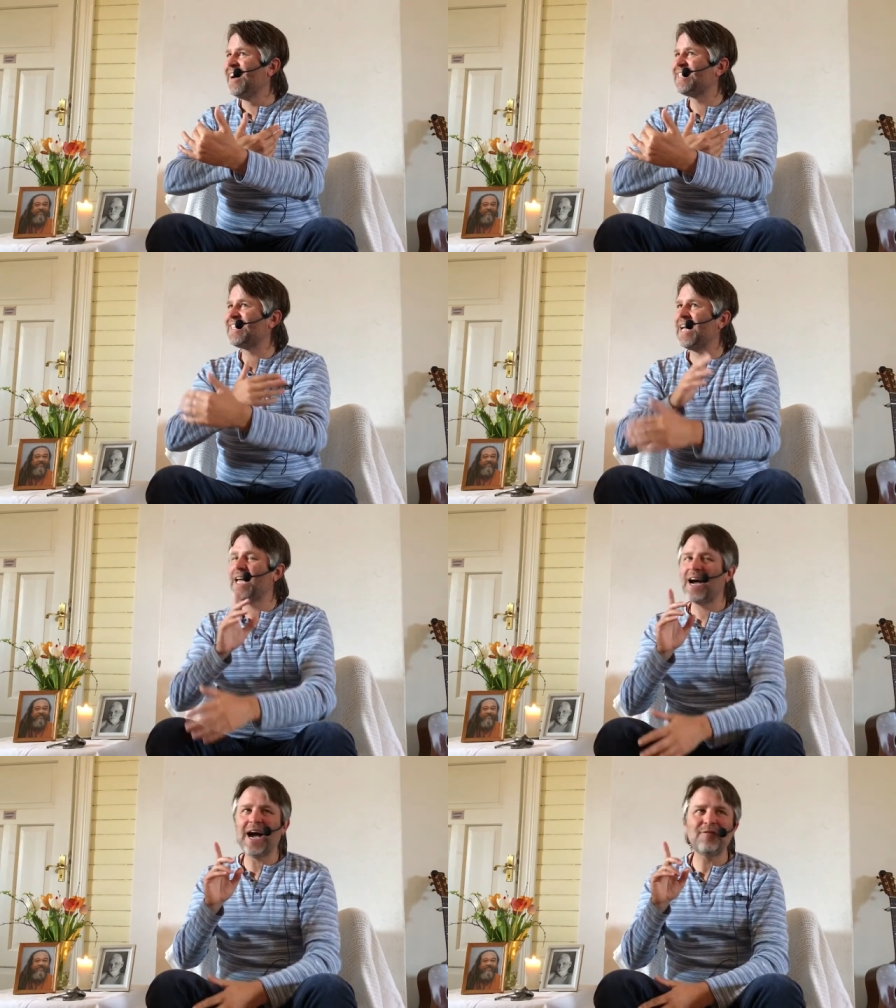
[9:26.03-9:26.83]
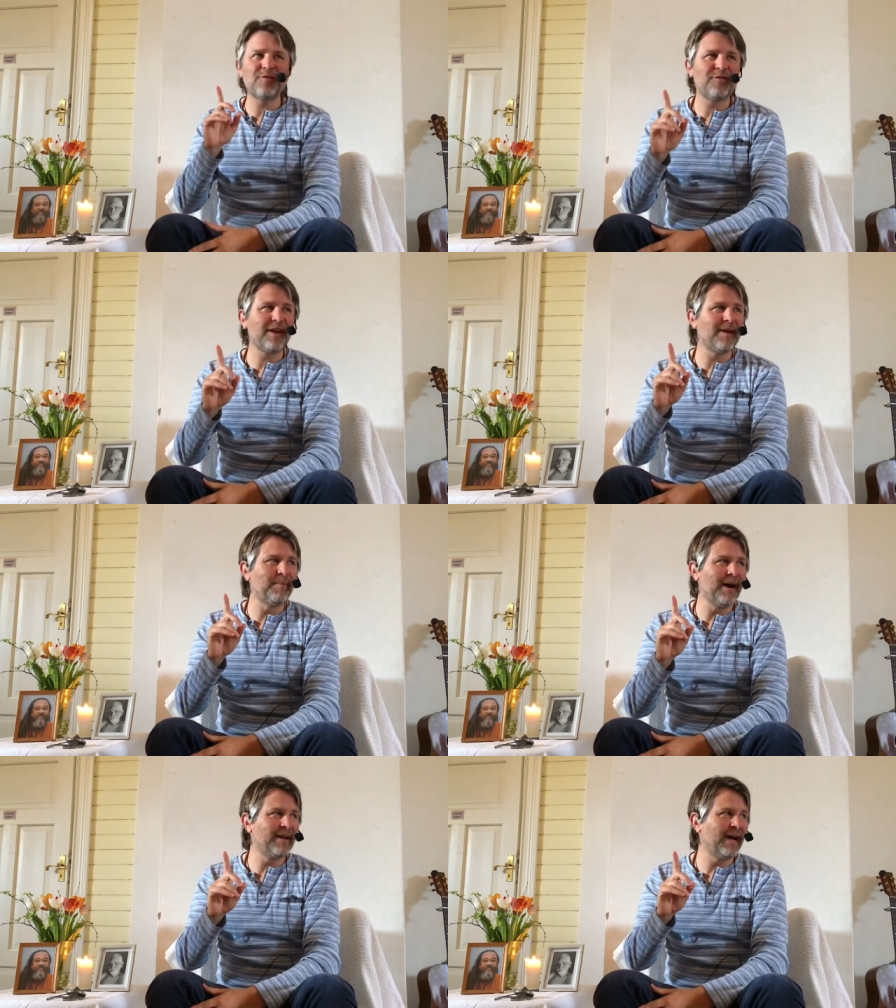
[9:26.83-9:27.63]
I say, I have to think
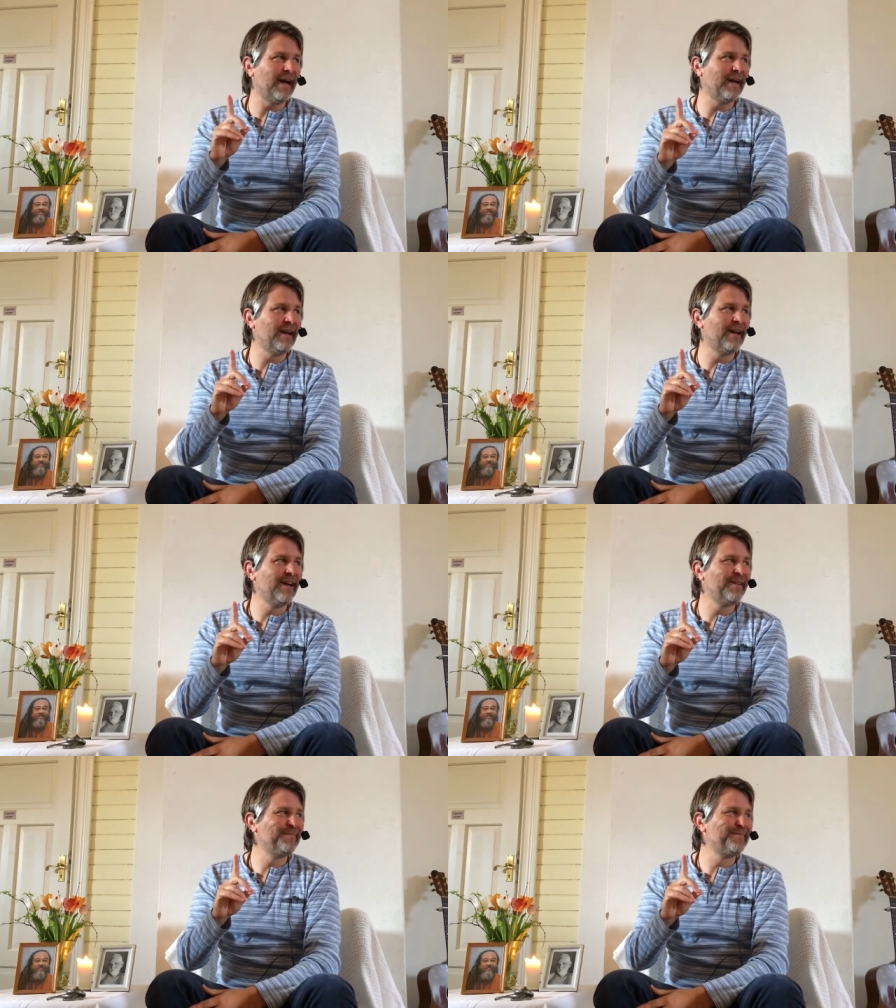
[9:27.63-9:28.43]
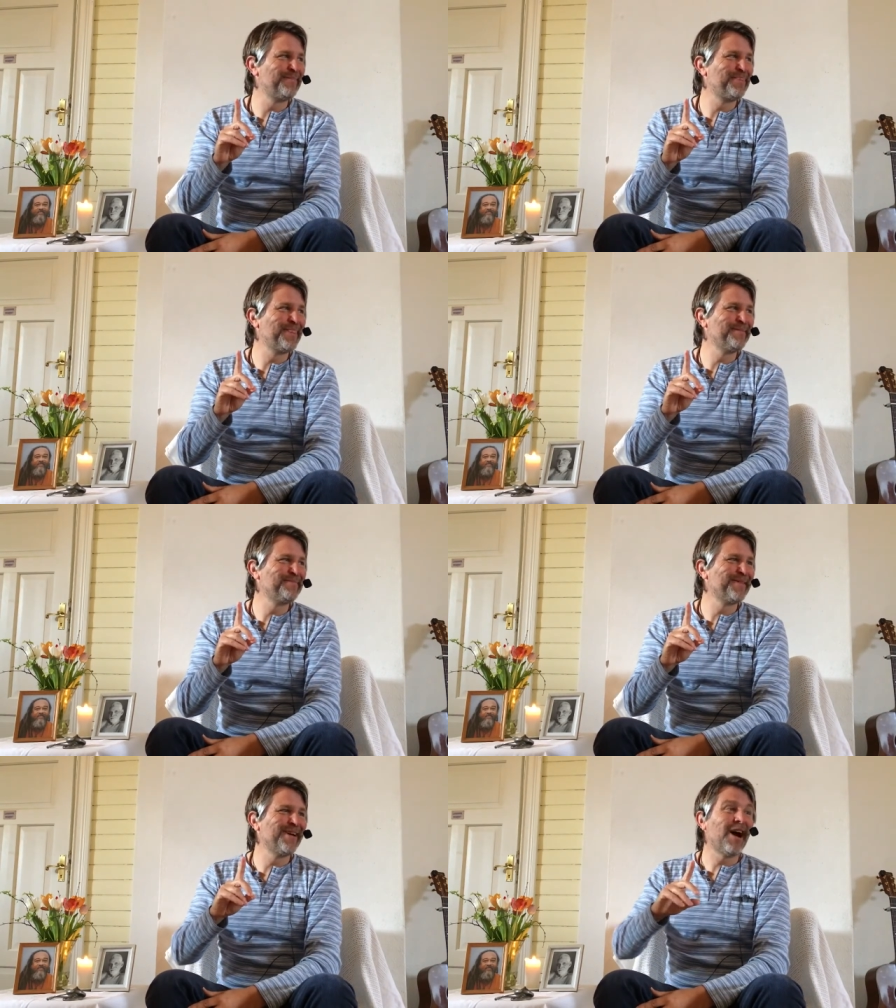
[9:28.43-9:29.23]
about it.
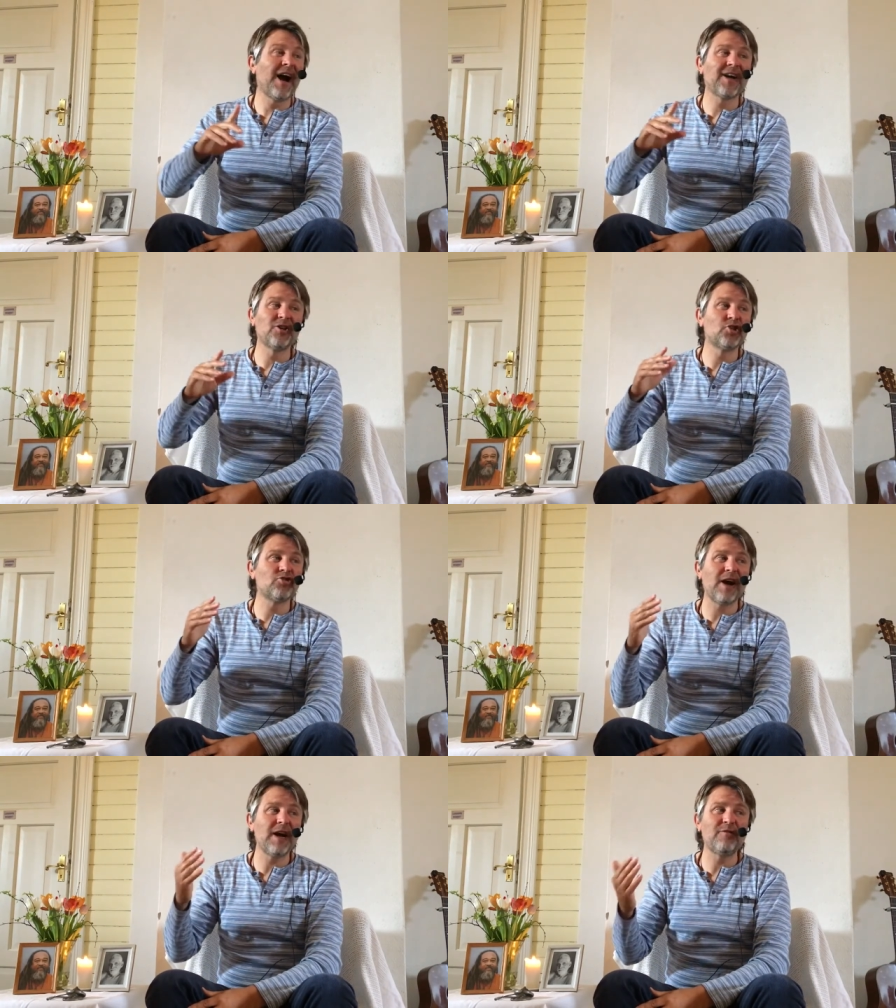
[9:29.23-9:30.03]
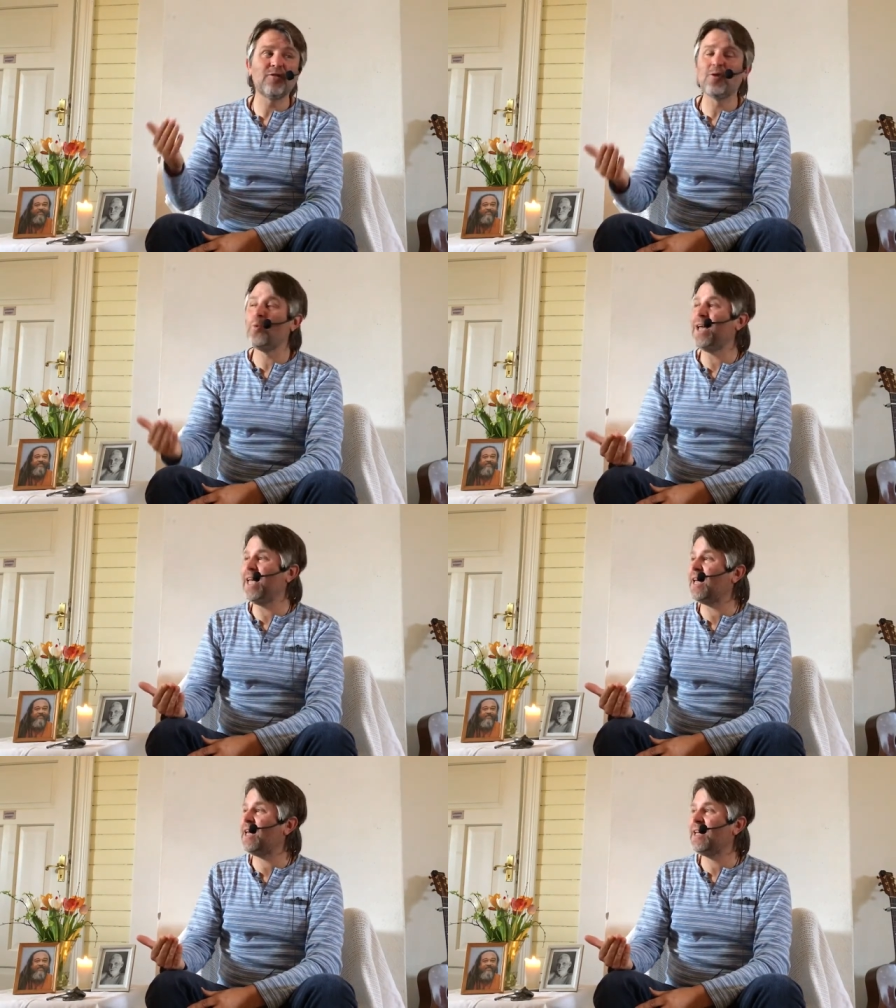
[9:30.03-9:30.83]
I could try it for a
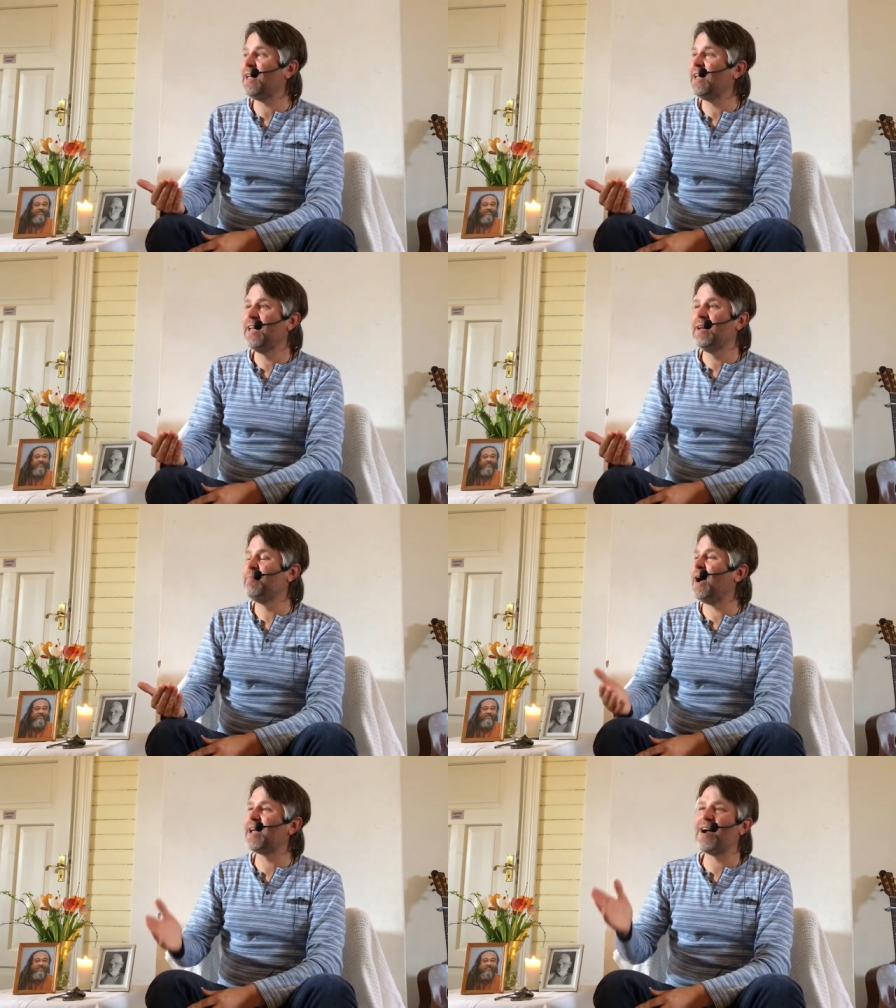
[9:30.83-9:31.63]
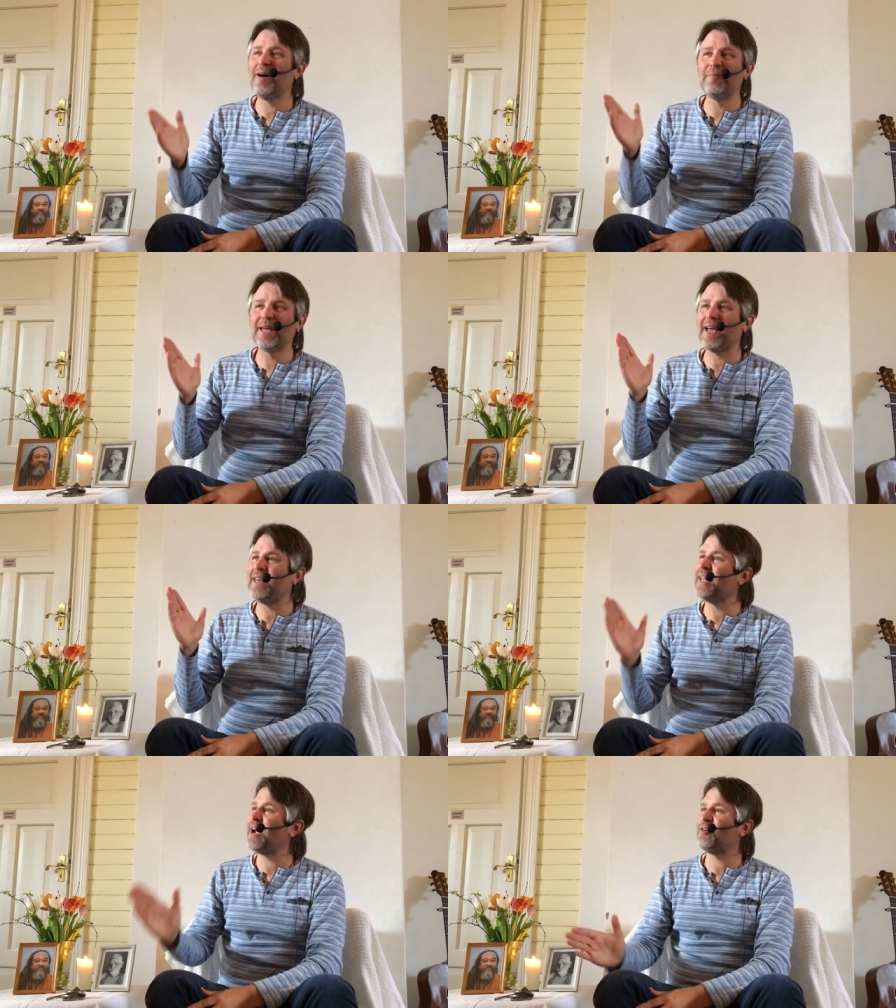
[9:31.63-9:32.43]
week, but I can't make
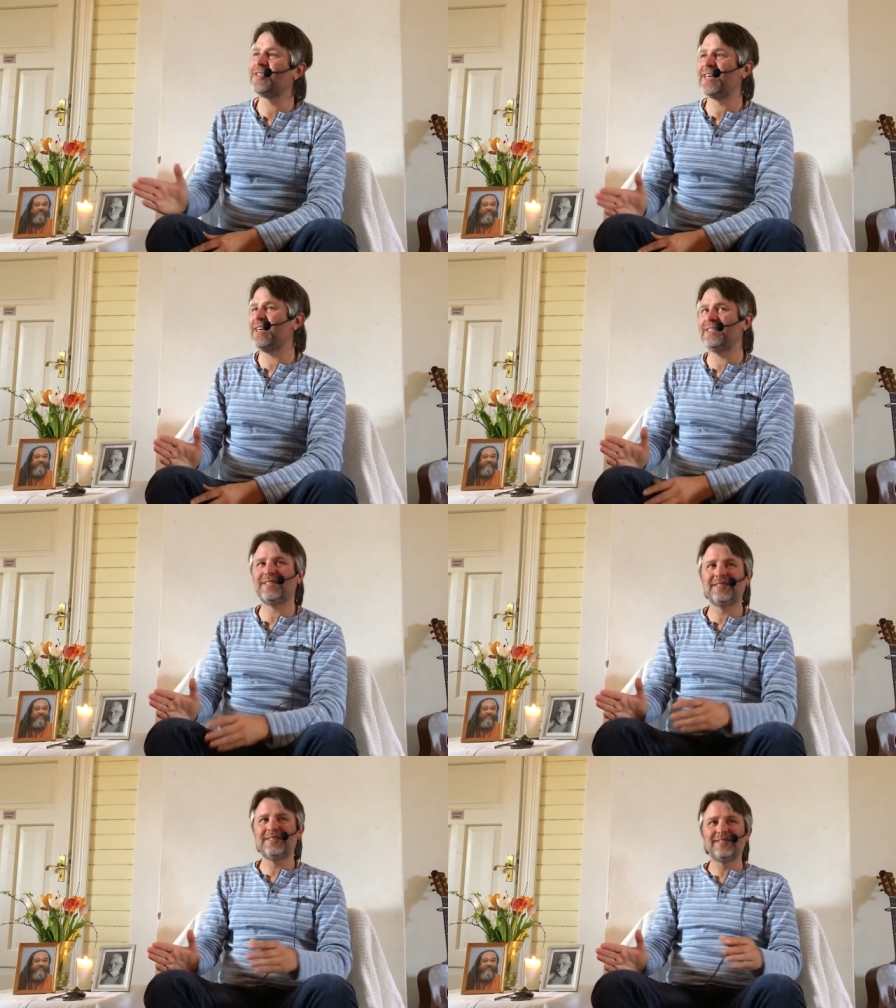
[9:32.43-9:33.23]
any guarantees.